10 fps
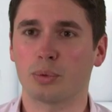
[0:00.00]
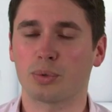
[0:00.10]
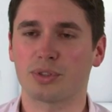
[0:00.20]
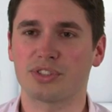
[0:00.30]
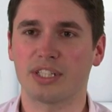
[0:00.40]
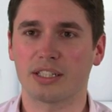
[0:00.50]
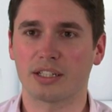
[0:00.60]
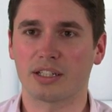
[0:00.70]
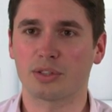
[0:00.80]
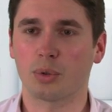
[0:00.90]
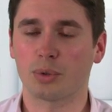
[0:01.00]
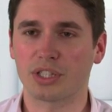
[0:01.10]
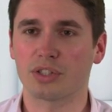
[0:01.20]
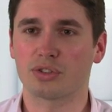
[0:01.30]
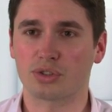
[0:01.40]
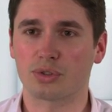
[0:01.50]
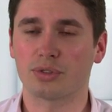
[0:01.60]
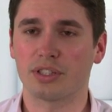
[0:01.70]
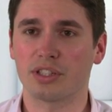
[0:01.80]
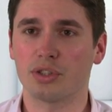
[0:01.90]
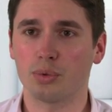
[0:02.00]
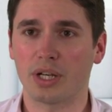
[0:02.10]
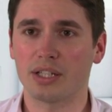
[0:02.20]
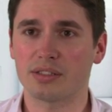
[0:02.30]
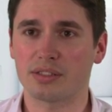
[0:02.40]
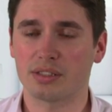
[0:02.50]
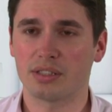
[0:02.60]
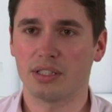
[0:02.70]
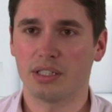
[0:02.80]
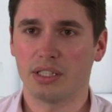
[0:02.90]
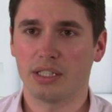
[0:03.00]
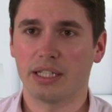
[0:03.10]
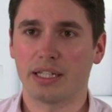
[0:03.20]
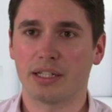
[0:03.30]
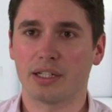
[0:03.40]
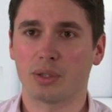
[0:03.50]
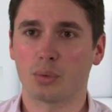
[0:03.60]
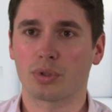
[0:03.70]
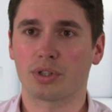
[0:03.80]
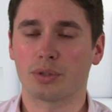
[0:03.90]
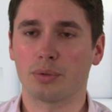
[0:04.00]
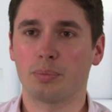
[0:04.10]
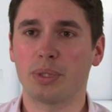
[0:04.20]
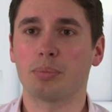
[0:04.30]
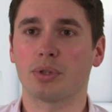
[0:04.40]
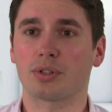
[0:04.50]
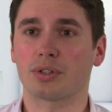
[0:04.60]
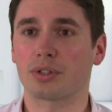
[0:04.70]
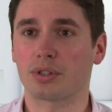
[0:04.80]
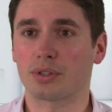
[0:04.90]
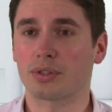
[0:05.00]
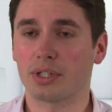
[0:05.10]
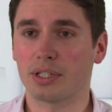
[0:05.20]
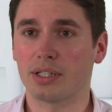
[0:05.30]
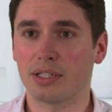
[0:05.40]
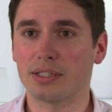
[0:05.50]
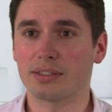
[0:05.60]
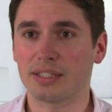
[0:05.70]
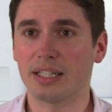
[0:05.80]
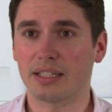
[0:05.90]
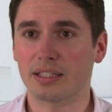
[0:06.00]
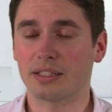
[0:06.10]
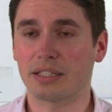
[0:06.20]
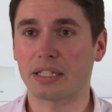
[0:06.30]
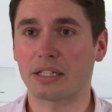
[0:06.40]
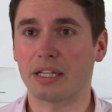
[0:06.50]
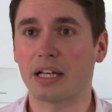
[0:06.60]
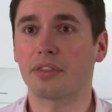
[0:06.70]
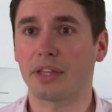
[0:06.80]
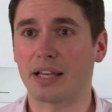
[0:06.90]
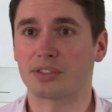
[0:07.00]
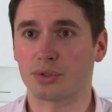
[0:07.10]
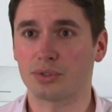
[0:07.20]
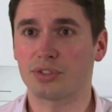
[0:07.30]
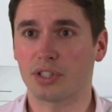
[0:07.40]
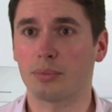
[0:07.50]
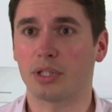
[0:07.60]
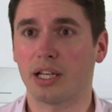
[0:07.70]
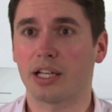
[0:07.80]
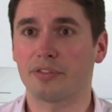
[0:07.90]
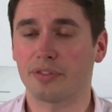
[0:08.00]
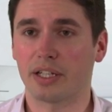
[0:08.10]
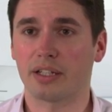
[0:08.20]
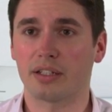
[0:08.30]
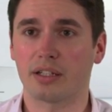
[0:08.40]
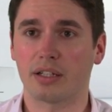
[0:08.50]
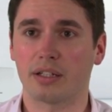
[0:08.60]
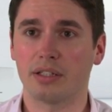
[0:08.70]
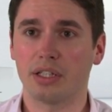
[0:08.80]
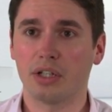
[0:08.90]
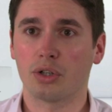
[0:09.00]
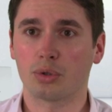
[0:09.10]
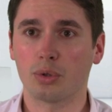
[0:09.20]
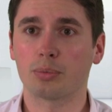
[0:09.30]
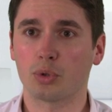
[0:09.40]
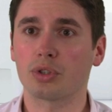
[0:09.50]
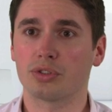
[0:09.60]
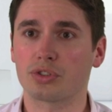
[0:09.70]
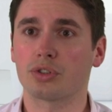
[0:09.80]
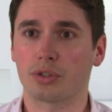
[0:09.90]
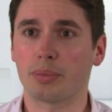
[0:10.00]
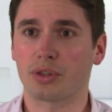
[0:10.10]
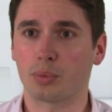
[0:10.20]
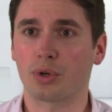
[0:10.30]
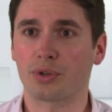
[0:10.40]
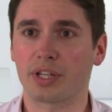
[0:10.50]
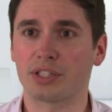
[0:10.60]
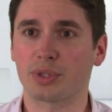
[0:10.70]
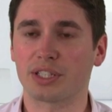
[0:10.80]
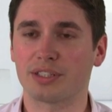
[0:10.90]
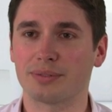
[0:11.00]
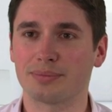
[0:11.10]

We're seeing a growing concern in the US where people are seeing health hazards come alive and are growing more concerned about the water they drink.